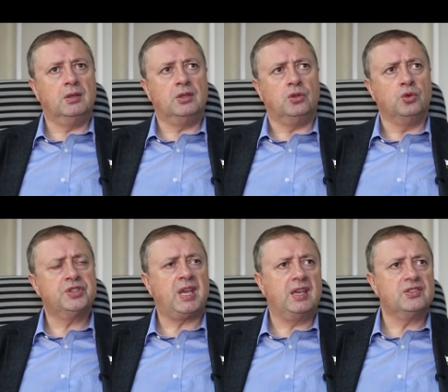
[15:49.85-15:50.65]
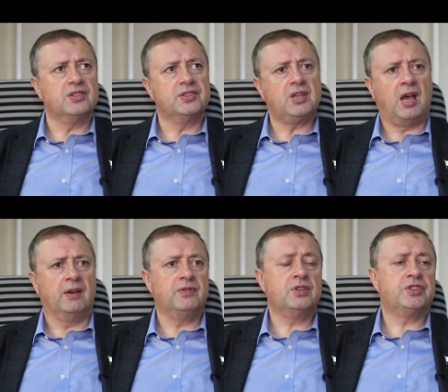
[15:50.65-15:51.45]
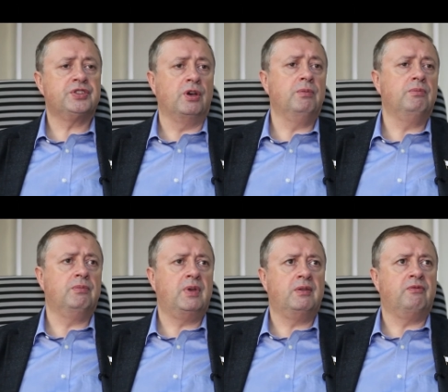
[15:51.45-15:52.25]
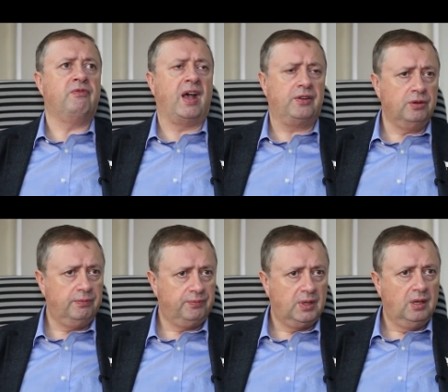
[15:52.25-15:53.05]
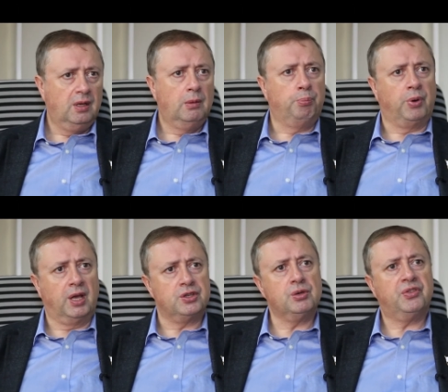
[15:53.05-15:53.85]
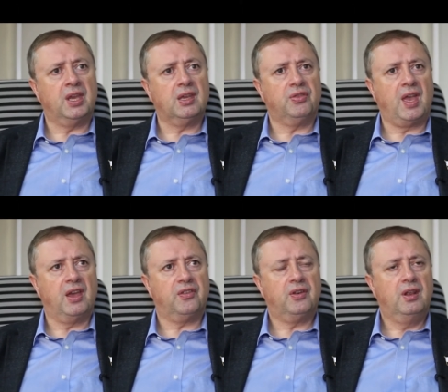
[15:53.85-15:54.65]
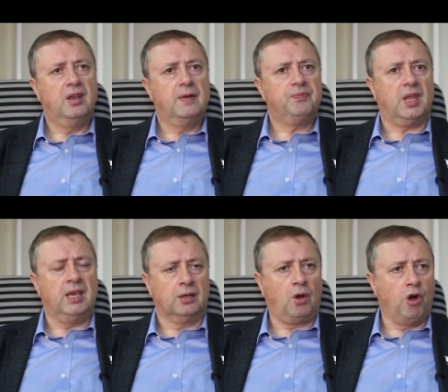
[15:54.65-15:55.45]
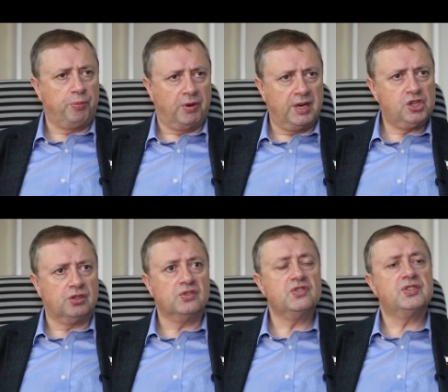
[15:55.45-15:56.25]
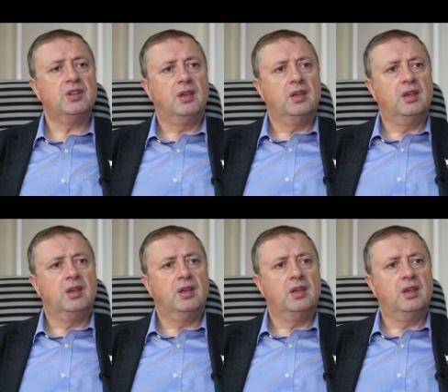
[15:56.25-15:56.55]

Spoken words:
use cases have some value, but I do think that in corporations